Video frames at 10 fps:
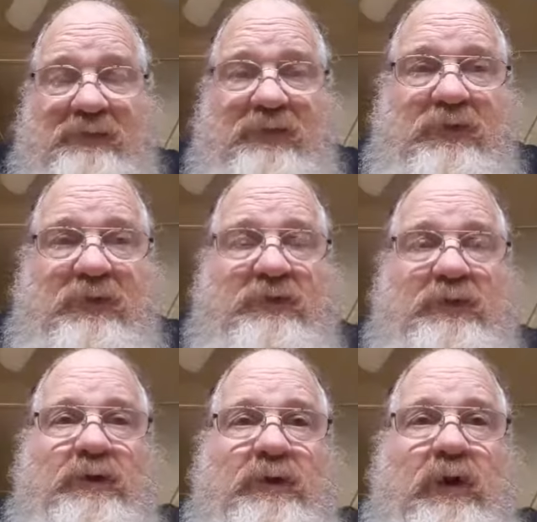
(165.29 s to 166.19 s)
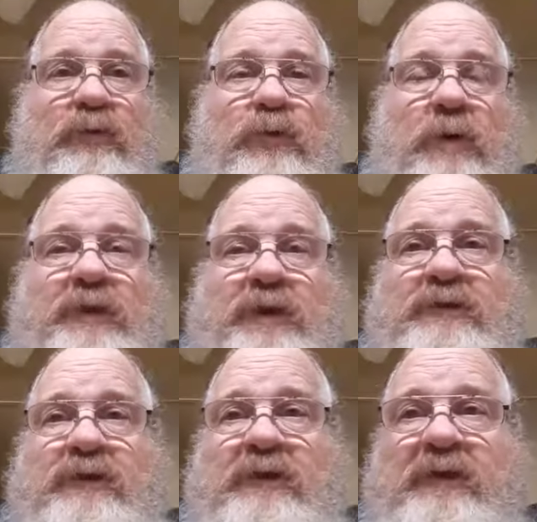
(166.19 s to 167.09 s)
If you're a, a woman
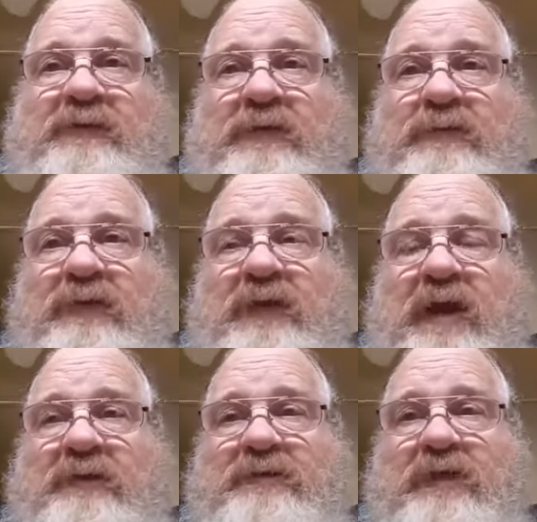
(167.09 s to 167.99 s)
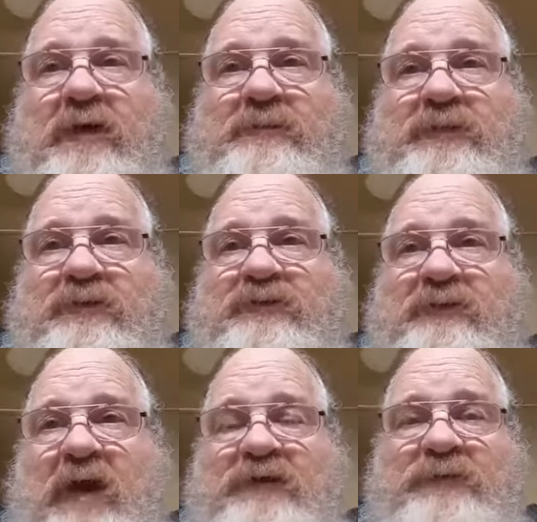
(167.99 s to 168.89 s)
and you're living with that
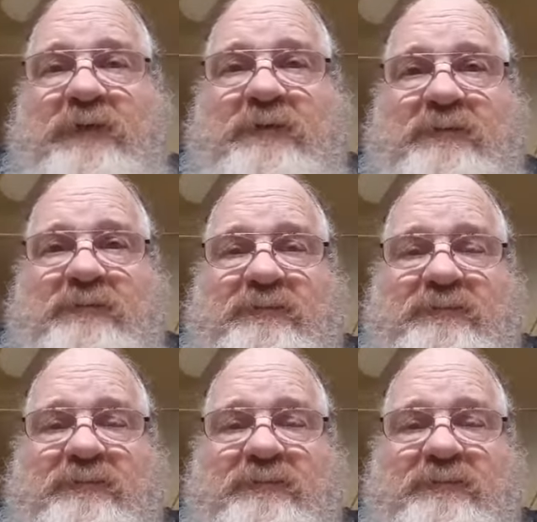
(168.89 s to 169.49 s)
abusive husband,